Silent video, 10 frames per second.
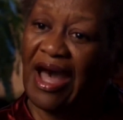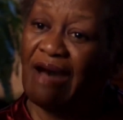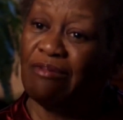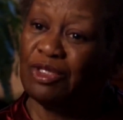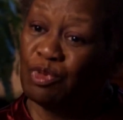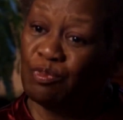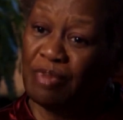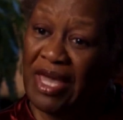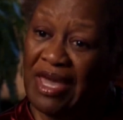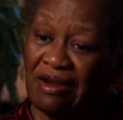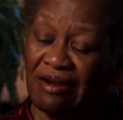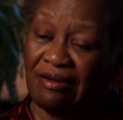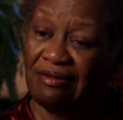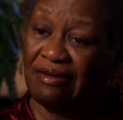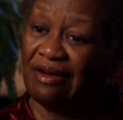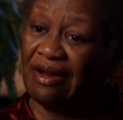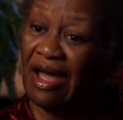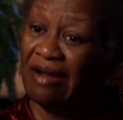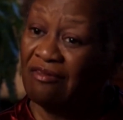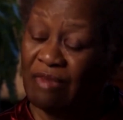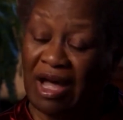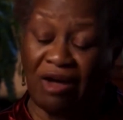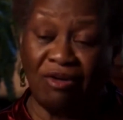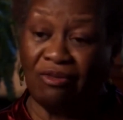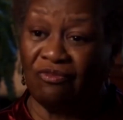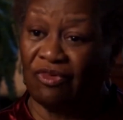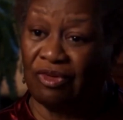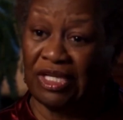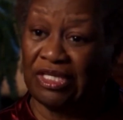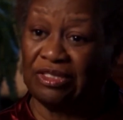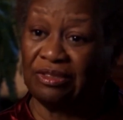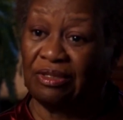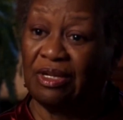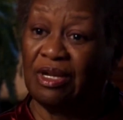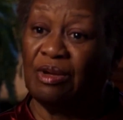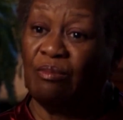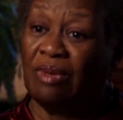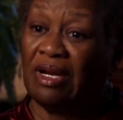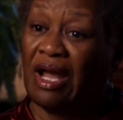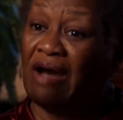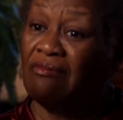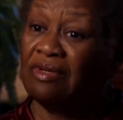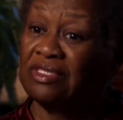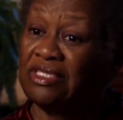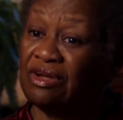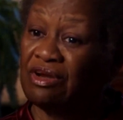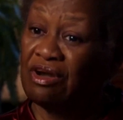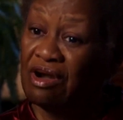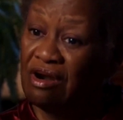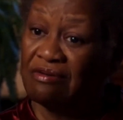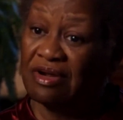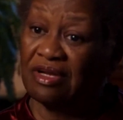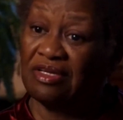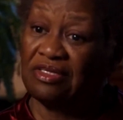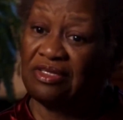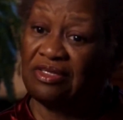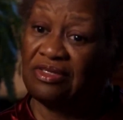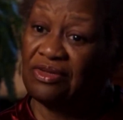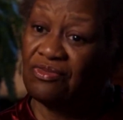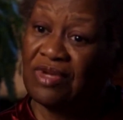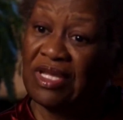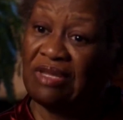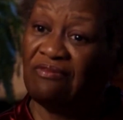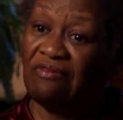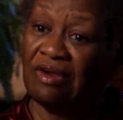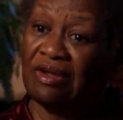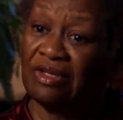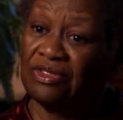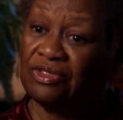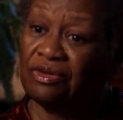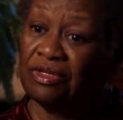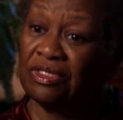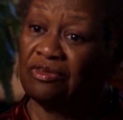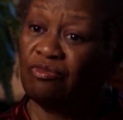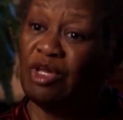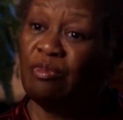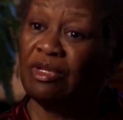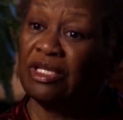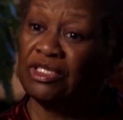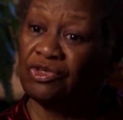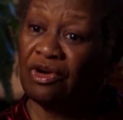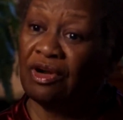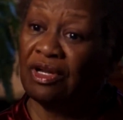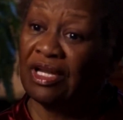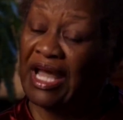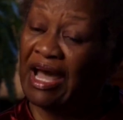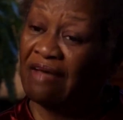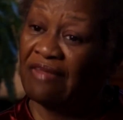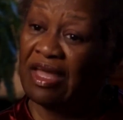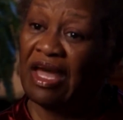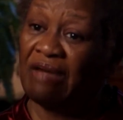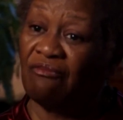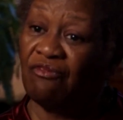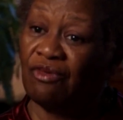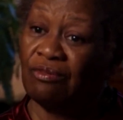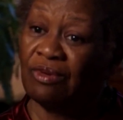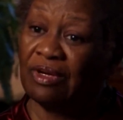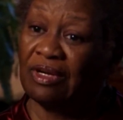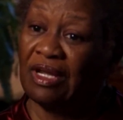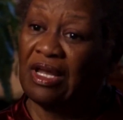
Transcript: I was prepared, not of my own volition, but I was encouraged to read various stories of people in struggle and how they came forward.